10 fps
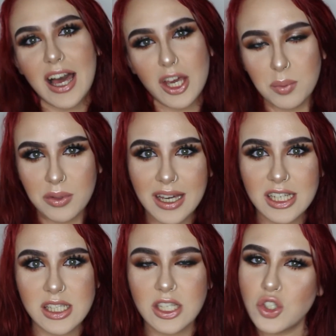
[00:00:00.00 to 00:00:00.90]
I hope you
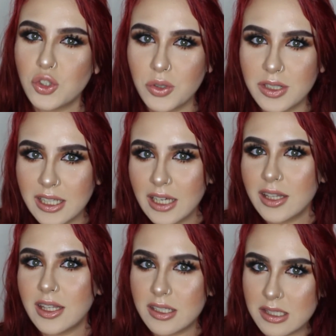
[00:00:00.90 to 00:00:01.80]
guys enjoyed
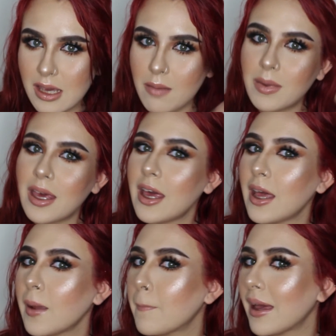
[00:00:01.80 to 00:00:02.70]
this Kim
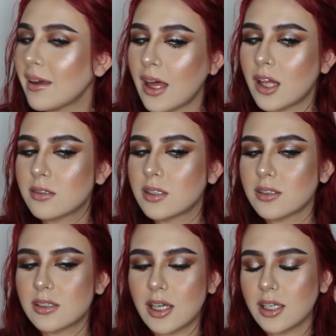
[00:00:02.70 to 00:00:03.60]
K Met Gala
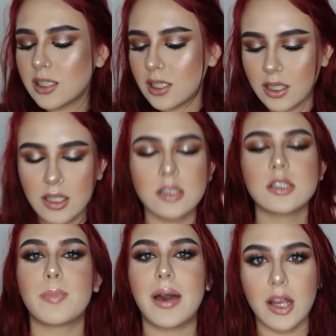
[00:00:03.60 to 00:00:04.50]
2019
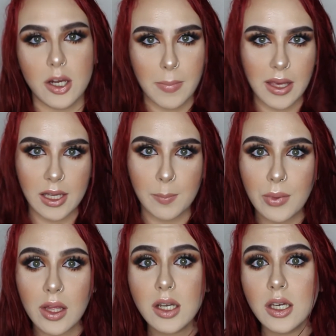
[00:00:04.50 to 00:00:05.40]
inspired
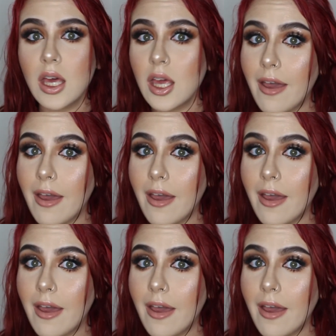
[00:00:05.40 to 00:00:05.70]
makeup look.